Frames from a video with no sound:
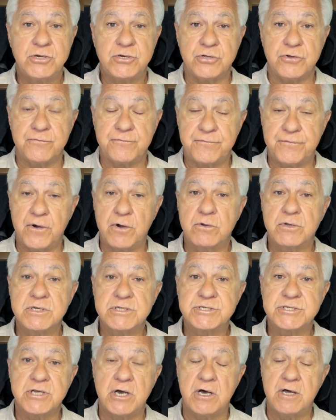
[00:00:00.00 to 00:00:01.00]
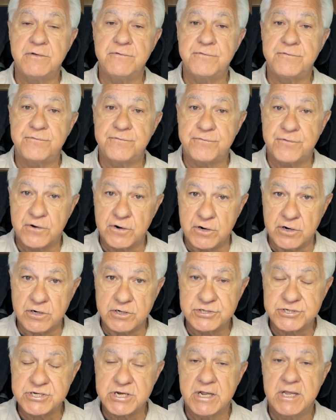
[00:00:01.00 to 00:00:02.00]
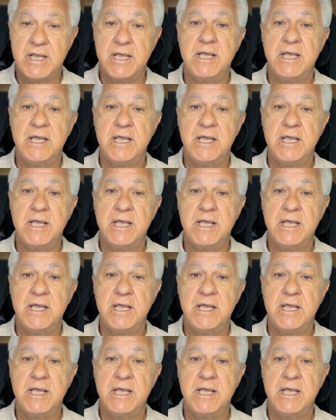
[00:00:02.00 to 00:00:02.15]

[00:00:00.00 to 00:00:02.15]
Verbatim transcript: to focus on first